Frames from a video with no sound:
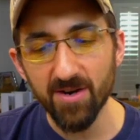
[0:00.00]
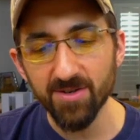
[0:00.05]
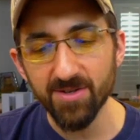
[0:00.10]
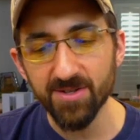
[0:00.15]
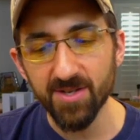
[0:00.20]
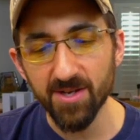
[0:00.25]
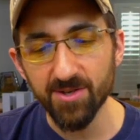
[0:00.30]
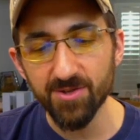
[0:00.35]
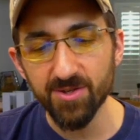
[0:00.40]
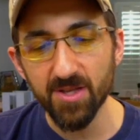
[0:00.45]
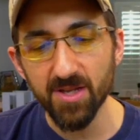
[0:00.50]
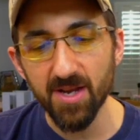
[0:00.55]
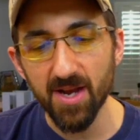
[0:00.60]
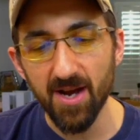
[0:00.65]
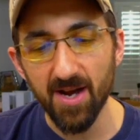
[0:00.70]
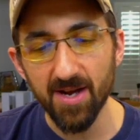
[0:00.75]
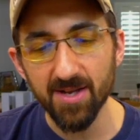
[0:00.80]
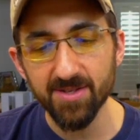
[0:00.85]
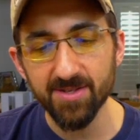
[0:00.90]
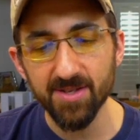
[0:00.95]
touched the
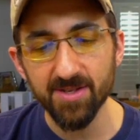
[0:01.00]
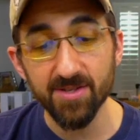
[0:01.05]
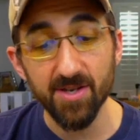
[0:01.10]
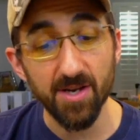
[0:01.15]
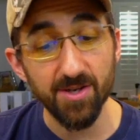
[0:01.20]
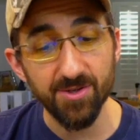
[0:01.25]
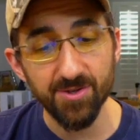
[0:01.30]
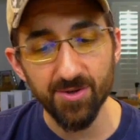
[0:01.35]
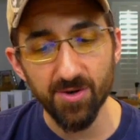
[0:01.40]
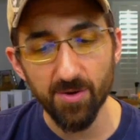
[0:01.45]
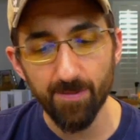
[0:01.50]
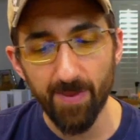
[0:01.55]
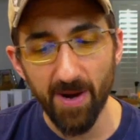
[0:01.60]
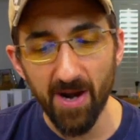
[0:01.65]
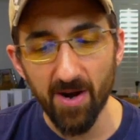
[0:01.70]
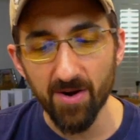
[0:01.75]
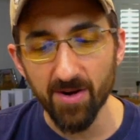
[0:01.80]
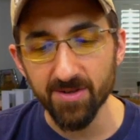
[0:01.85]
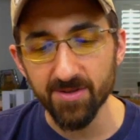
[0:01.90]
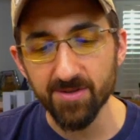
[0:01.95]
gods and touched her
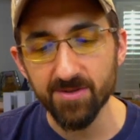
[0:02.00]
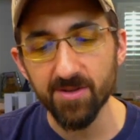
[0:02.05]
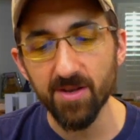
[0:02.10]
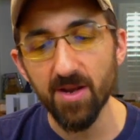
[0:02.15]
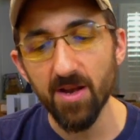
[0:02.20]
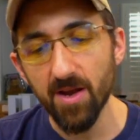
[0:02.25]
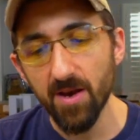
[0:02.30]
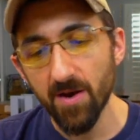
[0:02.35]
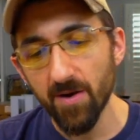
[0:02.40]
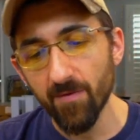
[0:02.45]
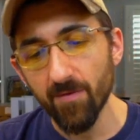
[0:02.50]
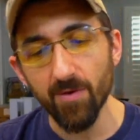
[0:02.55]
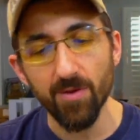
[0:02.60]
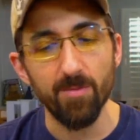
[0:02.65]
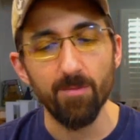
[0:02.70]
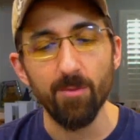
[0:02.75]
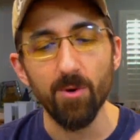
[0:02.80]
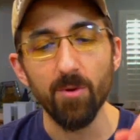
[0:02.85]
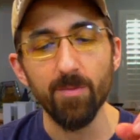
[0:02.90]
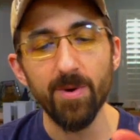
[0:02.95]
parents, for the
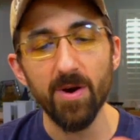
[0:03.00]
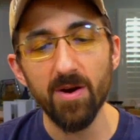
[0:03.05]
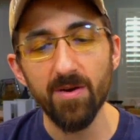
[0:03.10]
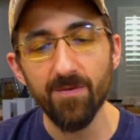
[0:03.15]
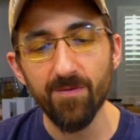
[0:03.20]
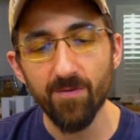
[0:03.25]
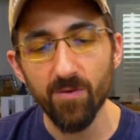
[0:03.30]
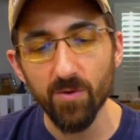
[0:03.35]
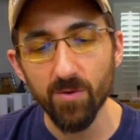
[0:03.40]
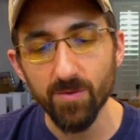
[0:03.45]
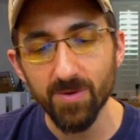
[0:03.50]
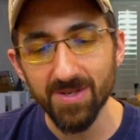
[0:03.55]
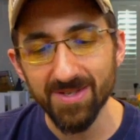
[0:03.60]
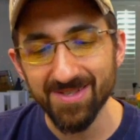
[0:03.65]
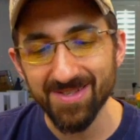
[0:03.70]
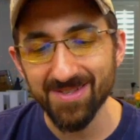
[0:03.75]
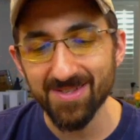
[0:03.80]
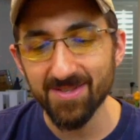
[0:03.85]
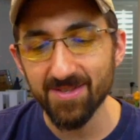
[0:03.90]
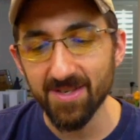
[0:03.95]
mulberry fruit
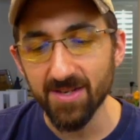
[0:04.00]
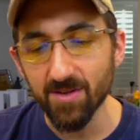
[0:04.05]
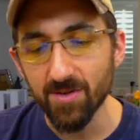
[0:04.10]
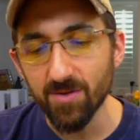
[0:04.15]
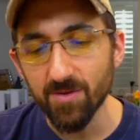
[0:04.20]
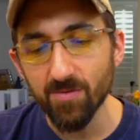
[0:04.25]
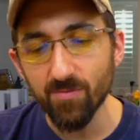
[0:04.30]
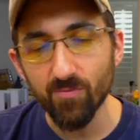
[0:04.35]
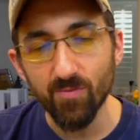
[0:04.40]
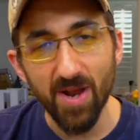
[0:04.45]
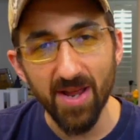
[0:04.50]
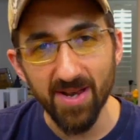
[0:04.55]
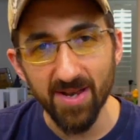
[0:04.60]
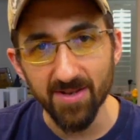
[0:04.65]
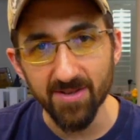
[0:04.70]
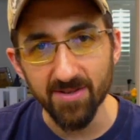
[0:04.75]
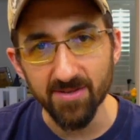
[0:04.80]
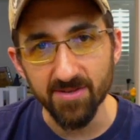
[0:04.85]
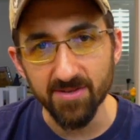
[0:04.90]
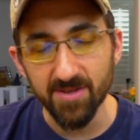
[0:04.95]
still
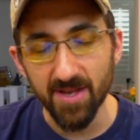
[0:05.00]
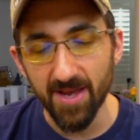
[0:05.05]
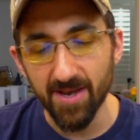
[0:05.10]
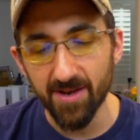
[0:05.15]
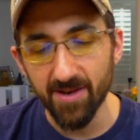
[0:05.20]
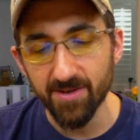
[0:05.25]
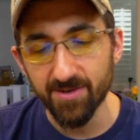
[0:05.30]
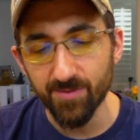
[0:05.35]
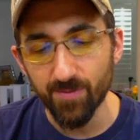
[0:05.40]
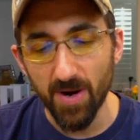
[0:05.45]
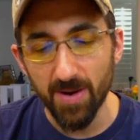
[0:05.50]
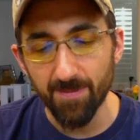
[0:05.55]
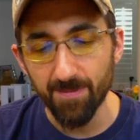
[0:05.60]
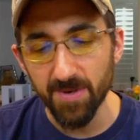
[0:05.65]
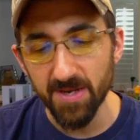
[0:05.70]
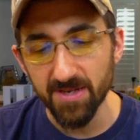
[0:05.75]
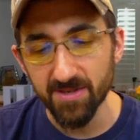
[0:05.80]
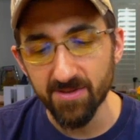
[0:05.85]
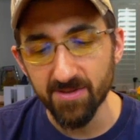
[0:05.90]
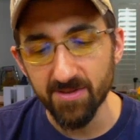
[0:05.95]
reddens at its
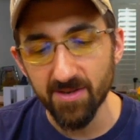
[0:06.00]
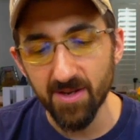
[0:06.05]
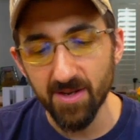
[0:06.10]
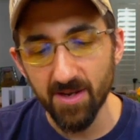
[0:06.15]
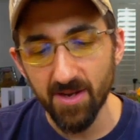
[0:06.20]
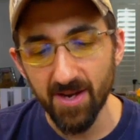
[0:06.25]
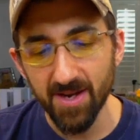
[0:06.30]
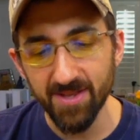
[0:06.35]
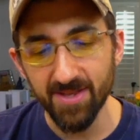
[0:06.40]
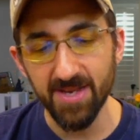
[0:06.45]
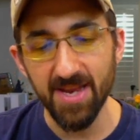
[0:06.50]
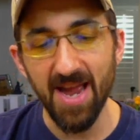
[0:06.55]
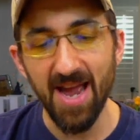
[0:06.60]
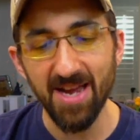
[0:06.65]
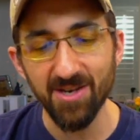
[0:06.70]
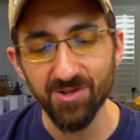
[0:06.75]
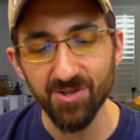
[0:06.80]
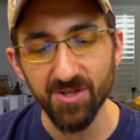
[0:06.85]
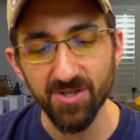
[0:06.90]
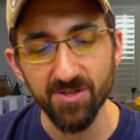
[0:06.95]
ripeness, and the
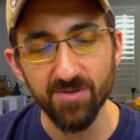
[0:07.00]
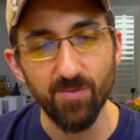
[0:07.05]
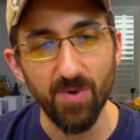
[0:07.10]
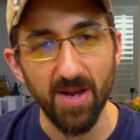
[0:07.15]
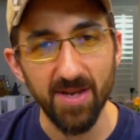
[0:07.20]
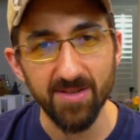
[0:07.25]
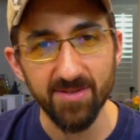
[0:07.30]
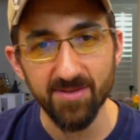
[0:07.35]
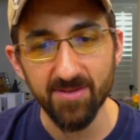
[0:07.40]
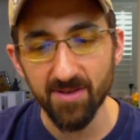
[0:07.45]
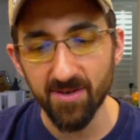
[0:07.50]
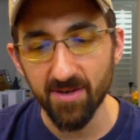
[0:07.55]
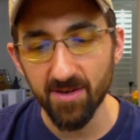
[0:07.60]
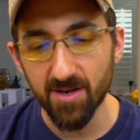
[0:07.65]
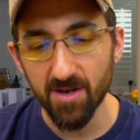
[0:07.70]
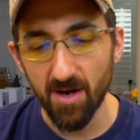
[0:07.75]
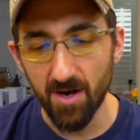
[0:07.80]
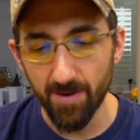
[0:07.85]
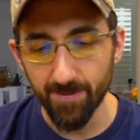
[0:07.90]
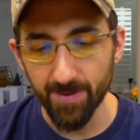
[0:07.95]
ashes rest in a
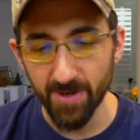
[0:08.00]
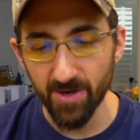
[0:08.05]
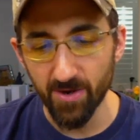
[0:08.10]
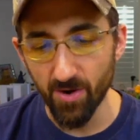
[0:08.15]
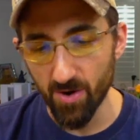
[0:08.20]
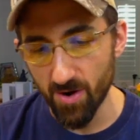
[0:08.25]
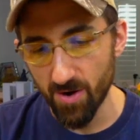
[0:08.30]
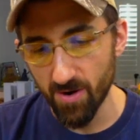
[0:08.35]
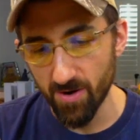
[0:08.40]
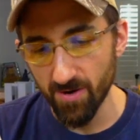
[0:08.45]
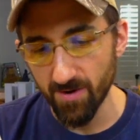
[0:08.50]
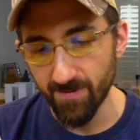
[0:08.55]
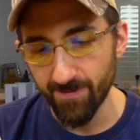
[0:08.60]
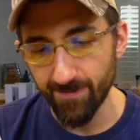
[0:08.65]
common urn.